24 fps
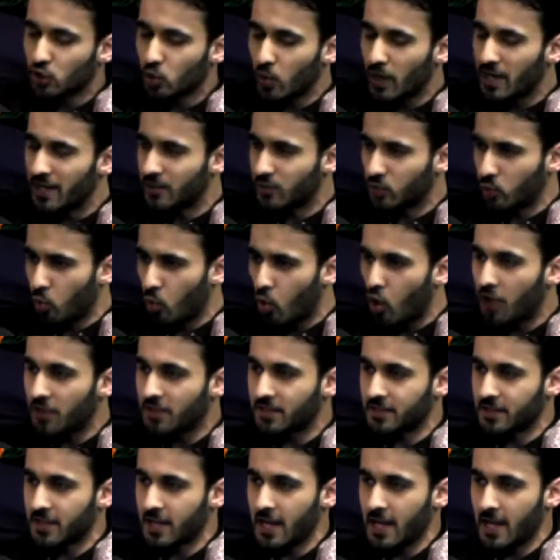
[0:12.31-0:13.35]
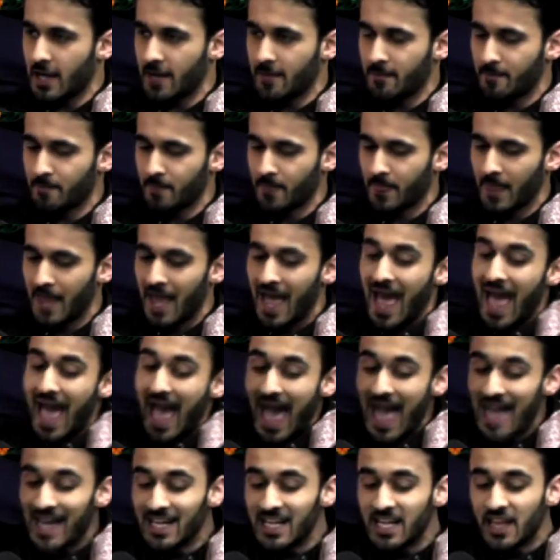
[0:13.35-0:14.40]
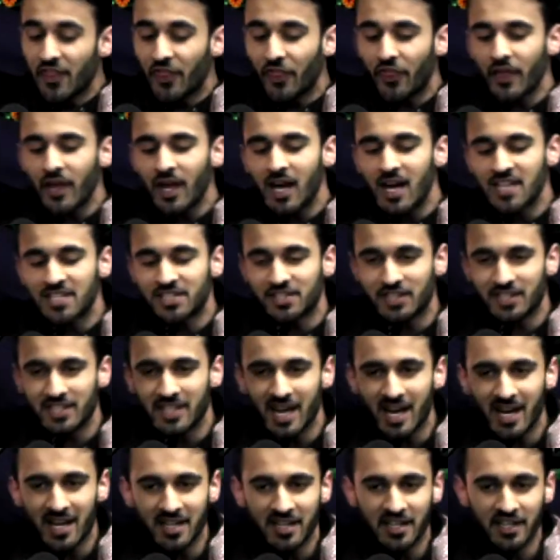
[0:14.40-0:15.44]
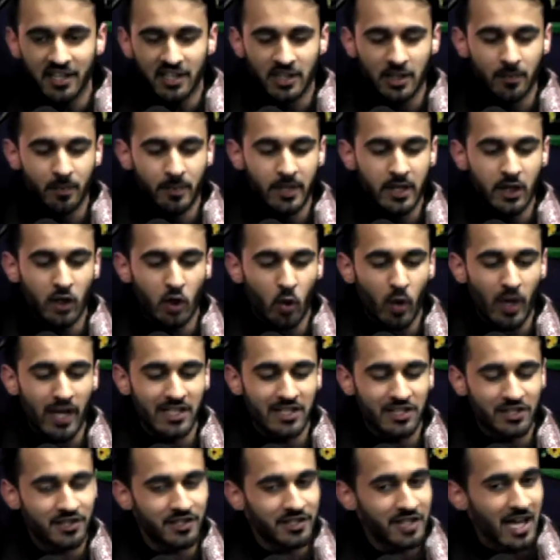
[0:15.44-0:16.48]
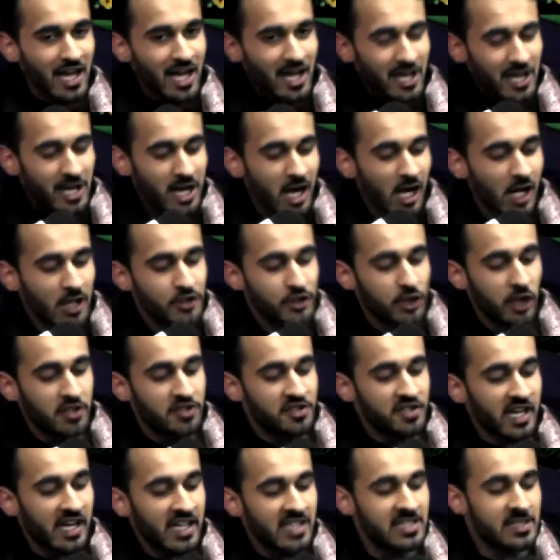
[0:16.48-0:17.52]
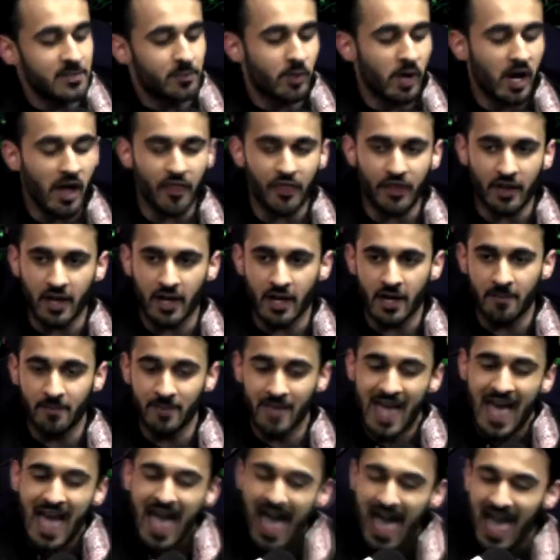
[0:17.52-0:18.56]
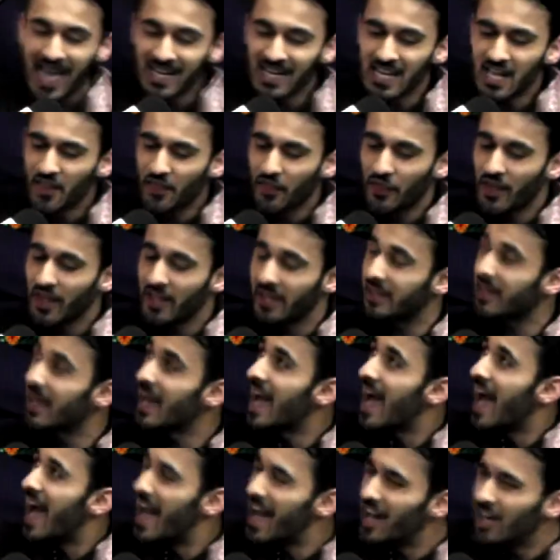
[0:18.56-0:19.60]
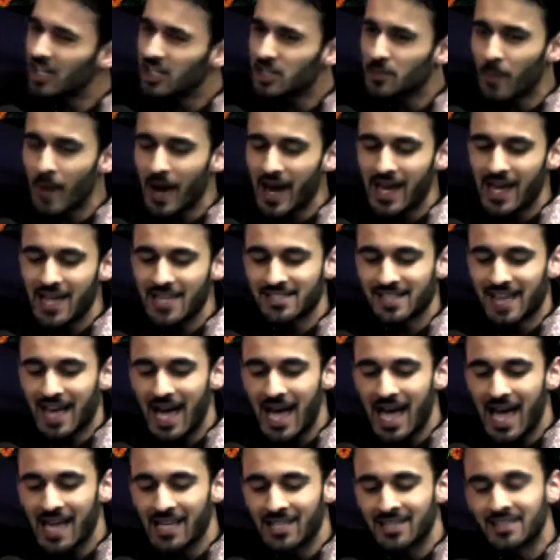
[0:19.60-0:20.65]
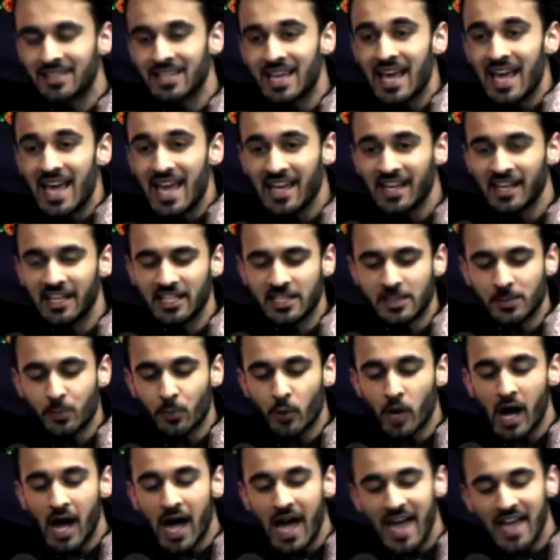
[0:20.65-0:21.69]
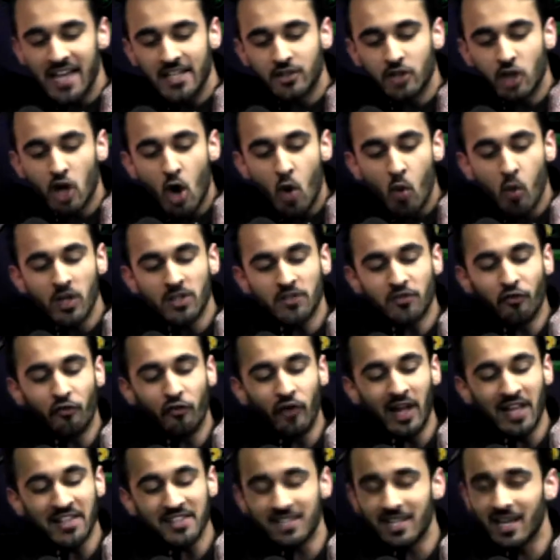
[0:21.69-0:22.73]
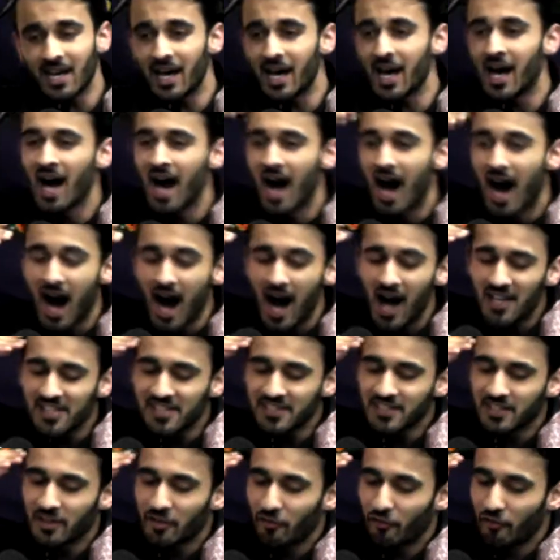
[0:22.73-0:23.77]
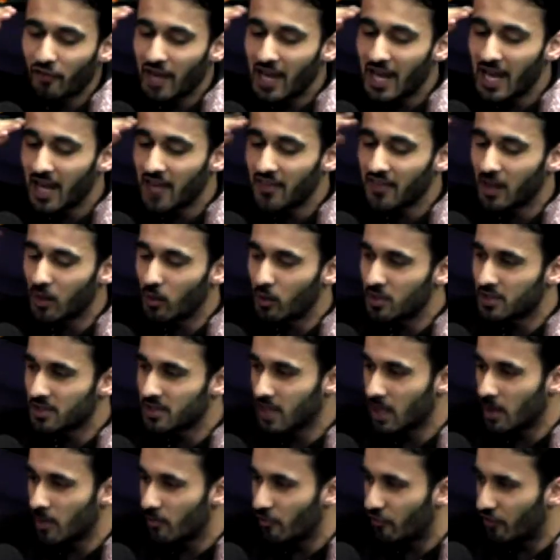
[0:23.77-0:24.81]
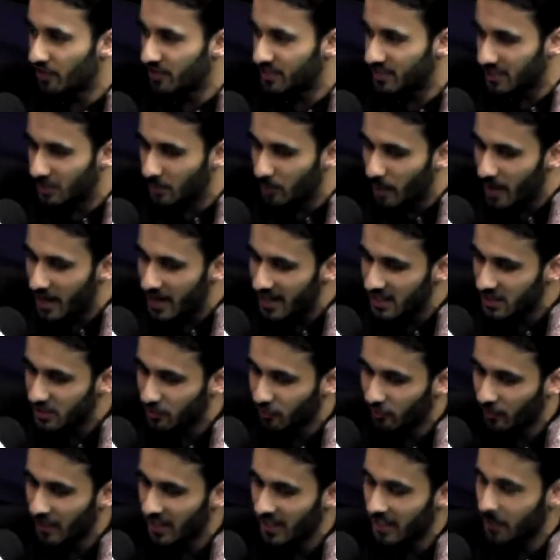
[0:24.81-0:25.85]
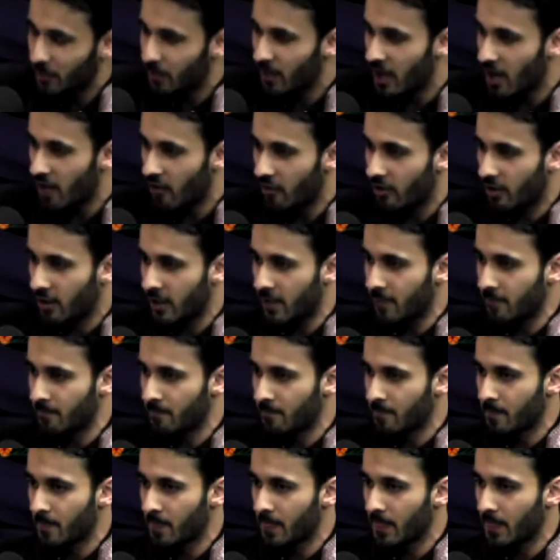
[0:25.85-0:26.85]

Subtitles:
sweet water, any thirst yearning to be quenched yearns Hossein's brother. Anything held by his hand in its pride would flutter, ask the flag that was comforted by its flag bearer.